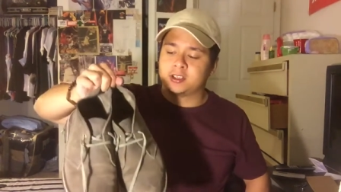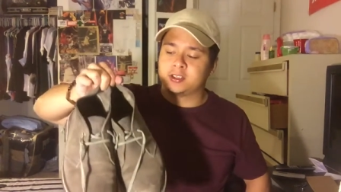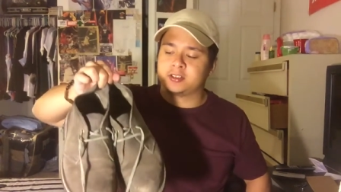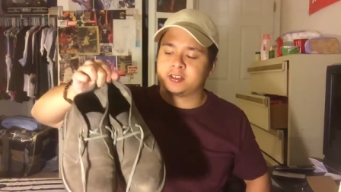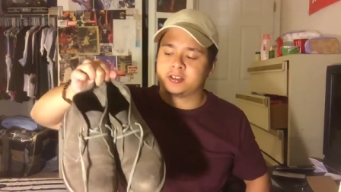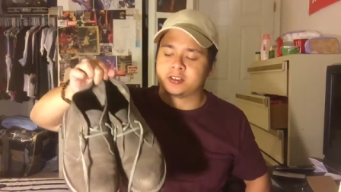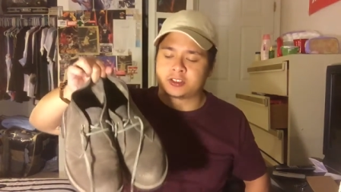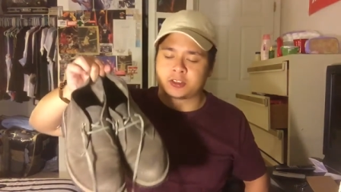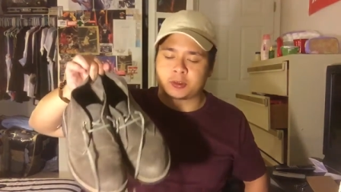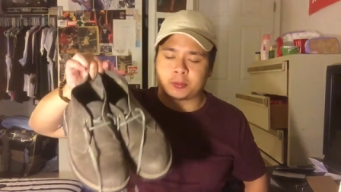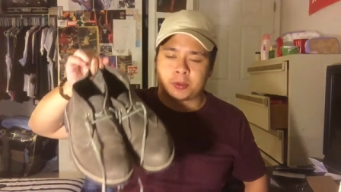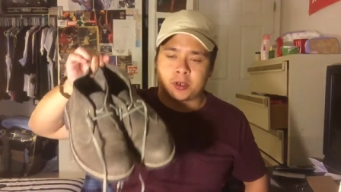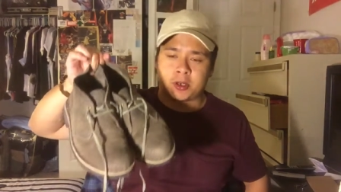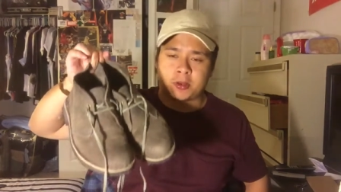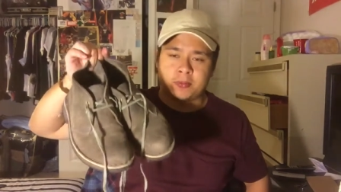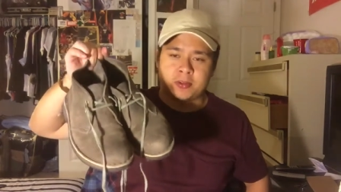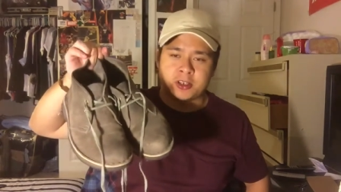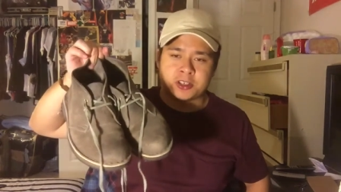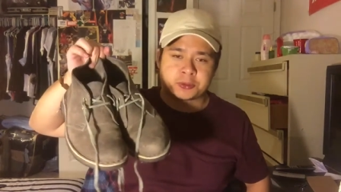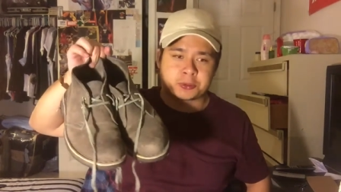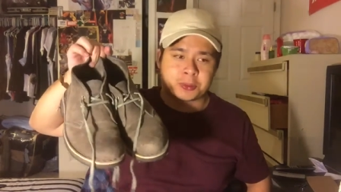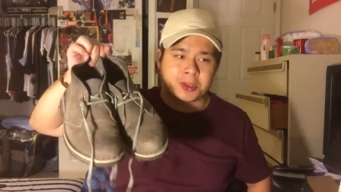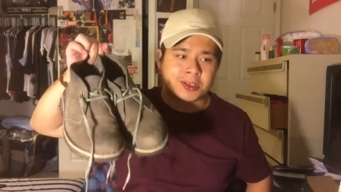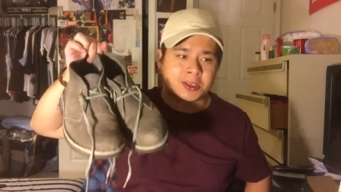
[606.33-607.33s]
These are pretty
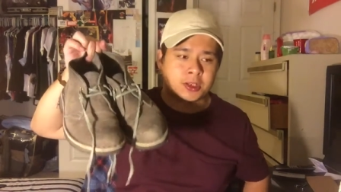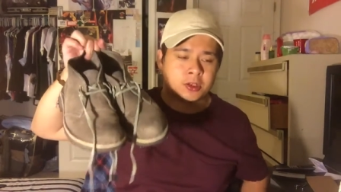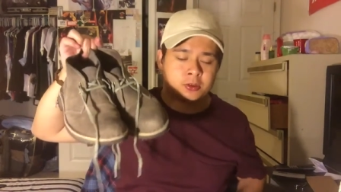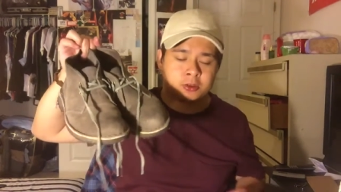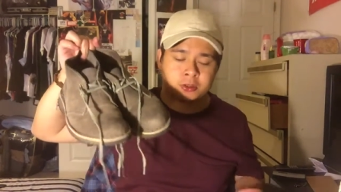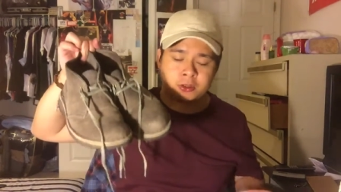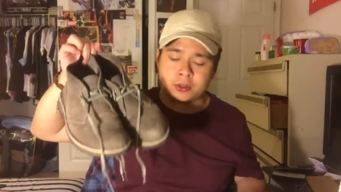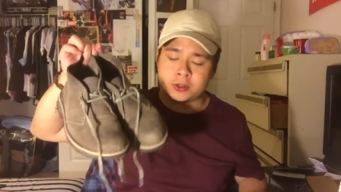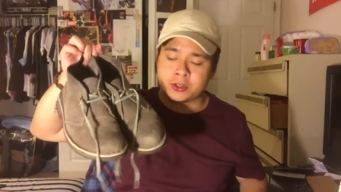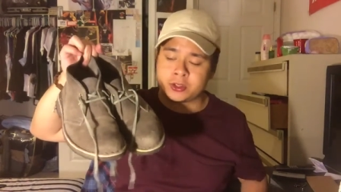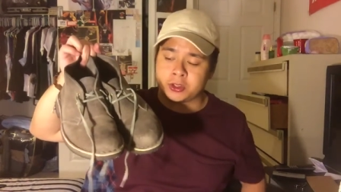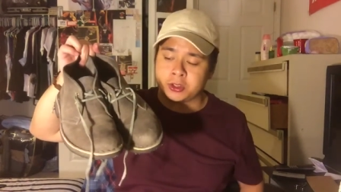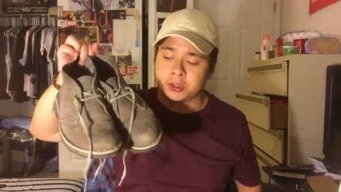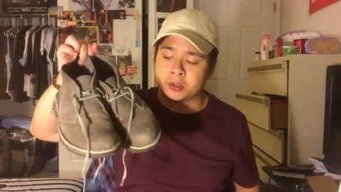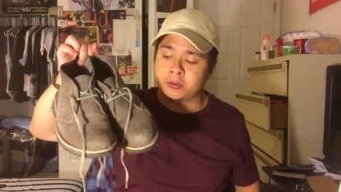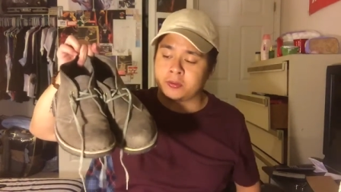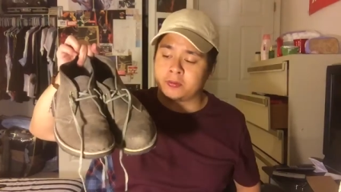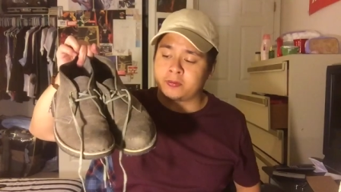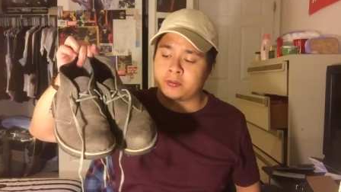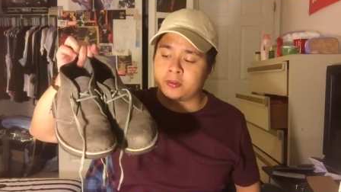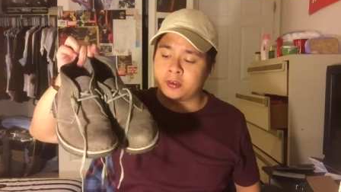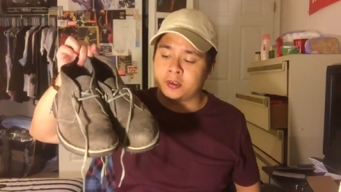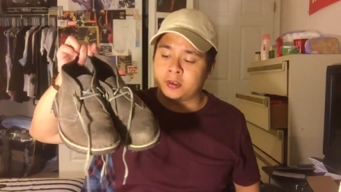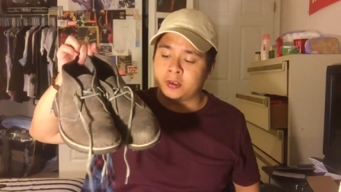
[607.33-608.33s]
much my go-to shoe
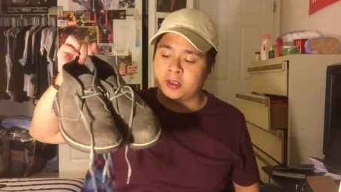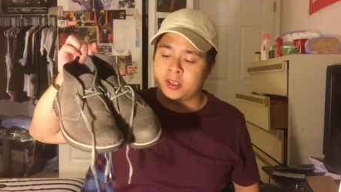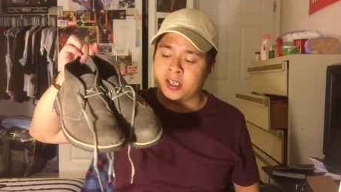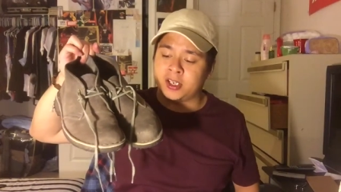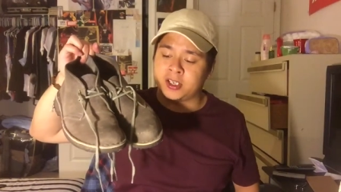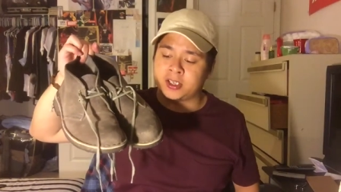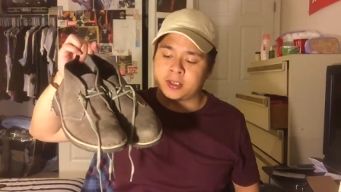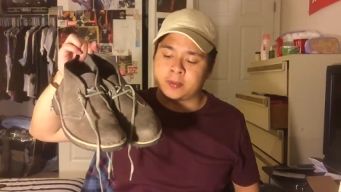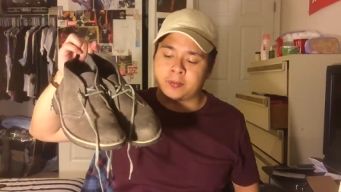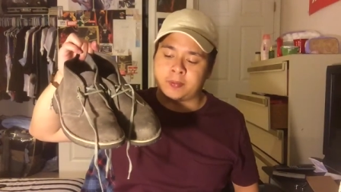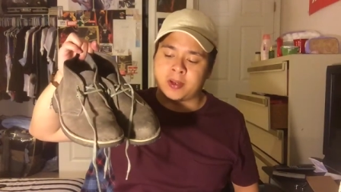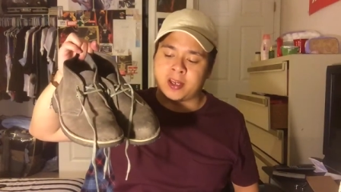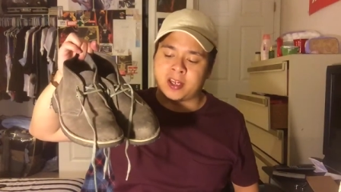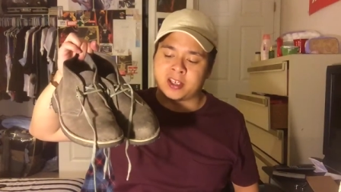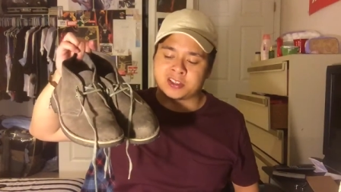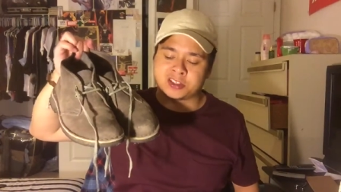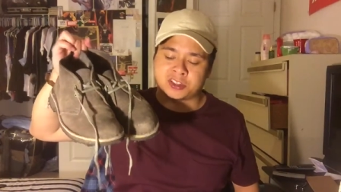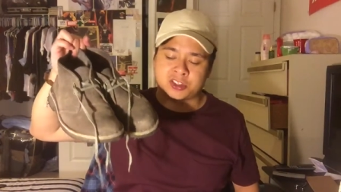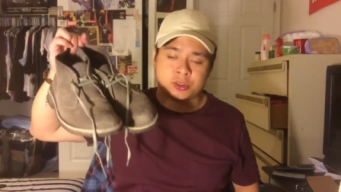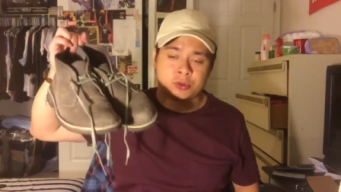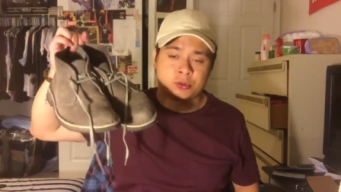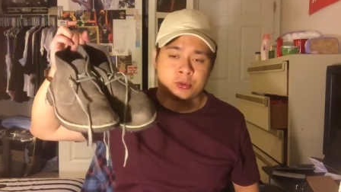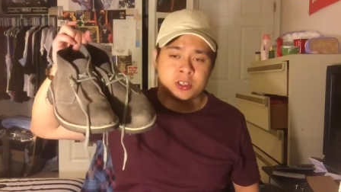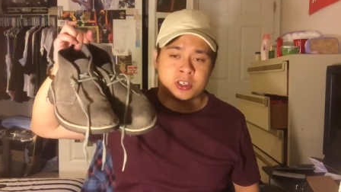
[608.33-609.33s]
for like the
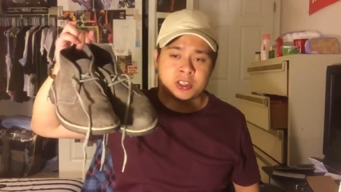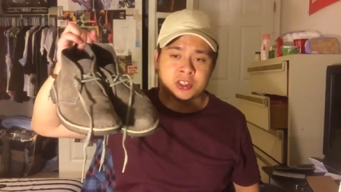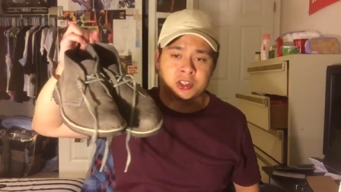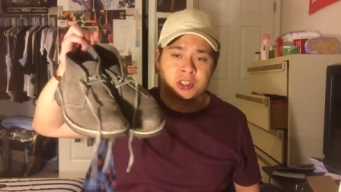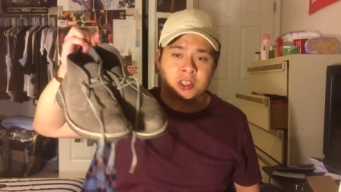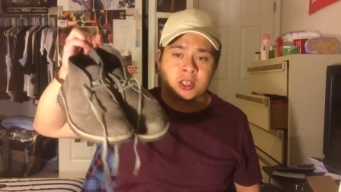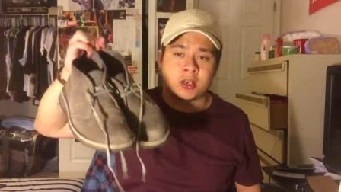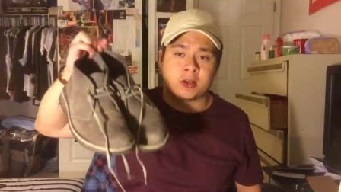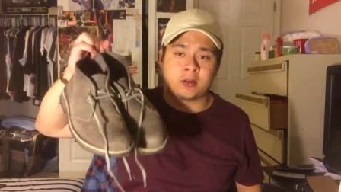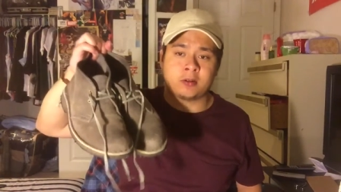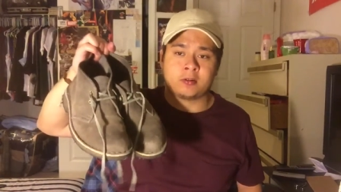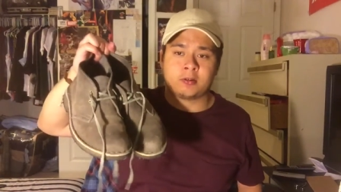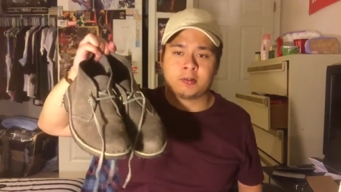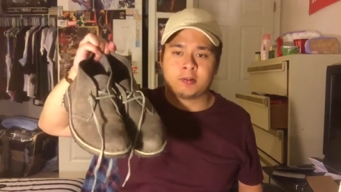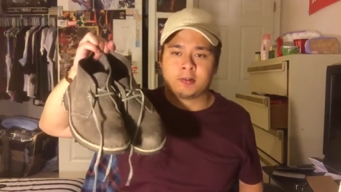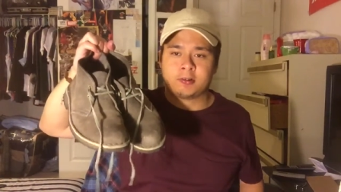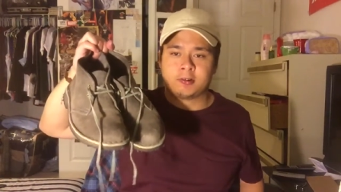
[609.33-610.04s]
past two weeks now.